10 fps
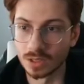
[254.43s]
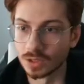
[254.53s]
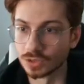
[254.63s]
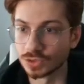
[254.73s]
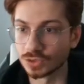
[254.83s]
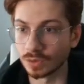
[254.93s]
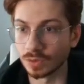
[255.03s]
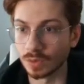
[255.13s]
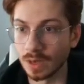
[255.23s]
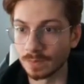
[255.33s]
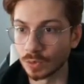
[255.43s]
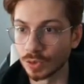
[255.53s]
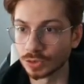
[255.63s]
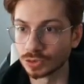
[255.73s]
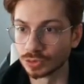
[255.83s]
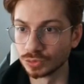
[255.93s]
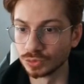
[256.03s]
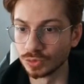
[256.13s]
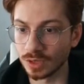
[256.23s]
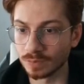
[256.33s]
So I'm going
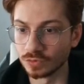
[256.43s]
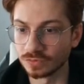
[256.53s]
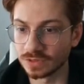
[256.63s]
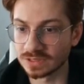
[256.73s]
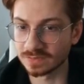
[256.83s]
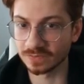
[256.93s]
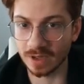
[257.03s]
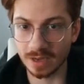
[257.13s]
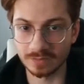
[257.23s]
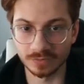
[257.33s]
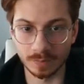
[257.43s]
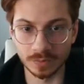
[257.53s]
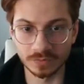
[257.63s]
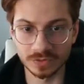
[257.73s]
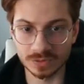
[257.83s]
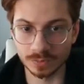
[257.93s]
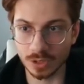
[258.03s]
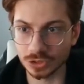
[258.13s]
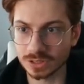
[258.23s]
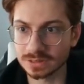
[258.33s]
to remove this file from previous
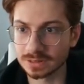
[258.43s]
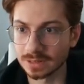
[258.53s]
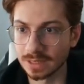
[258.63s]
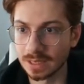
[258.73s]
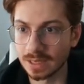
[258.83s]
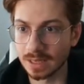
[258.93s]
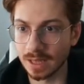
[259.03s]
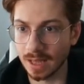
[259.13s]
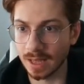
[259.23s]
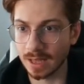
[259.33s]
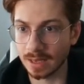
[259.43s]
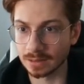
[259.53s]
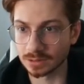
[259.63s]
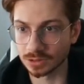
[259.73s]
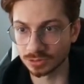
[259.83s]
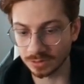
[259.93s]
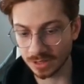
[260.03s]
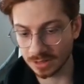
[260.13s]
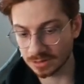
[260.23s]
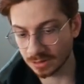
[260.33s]
project and
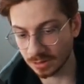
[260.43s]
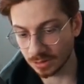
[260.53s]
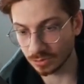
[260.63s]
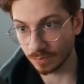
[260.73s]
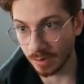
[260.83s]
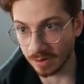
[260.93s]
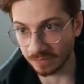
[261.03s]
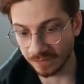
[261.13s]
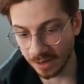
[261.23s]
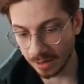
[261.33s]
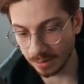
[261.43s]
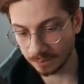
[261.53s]
create a new main file.